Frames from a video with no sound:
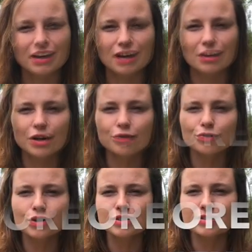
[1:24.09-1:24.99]
So I want to
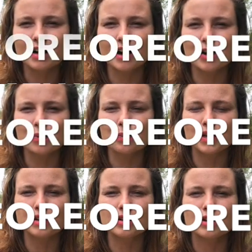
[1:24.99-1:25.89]
first start
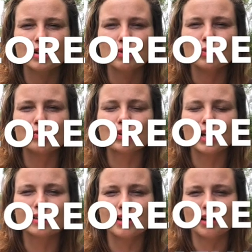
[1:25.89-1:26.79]
with
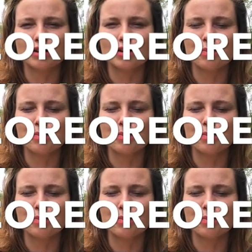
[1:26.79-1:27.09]
reflecting